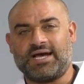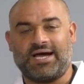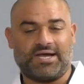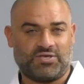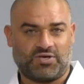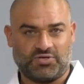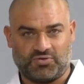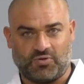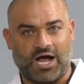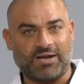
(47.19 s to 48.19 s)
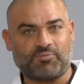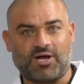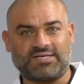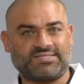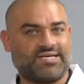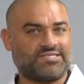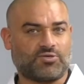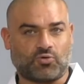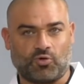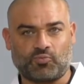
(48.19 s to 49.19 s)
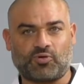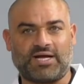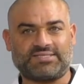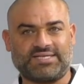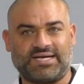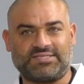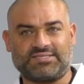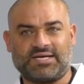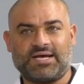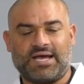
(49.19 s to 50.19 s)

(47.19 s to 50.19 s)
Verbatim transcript: Uh, you can do hot process or cold process.